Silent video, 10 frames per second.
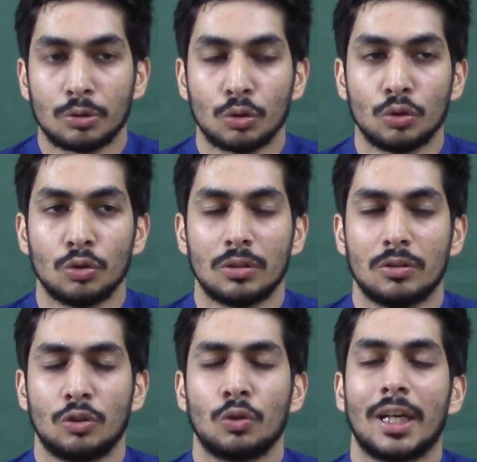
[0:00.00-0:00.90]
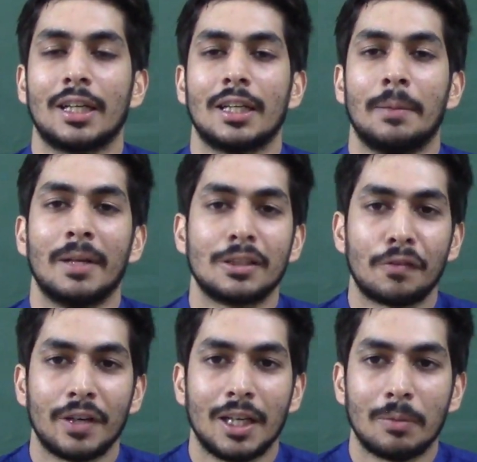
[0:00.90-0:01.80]
So you get immense
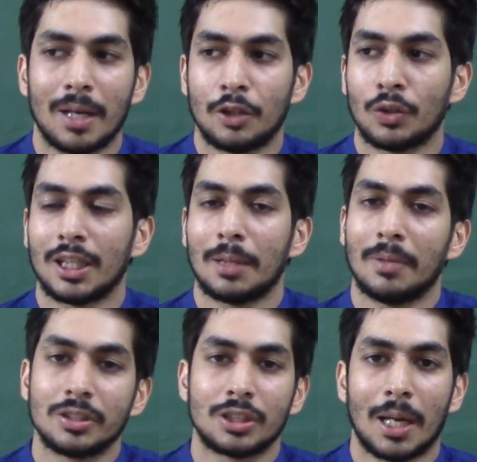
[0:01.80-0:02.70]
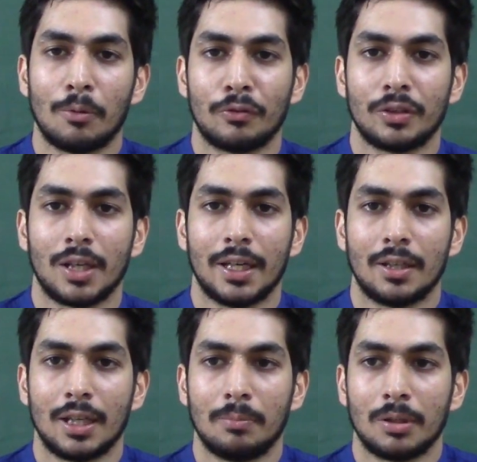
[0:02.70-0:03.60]
freedom and you get immense time of your guide, right?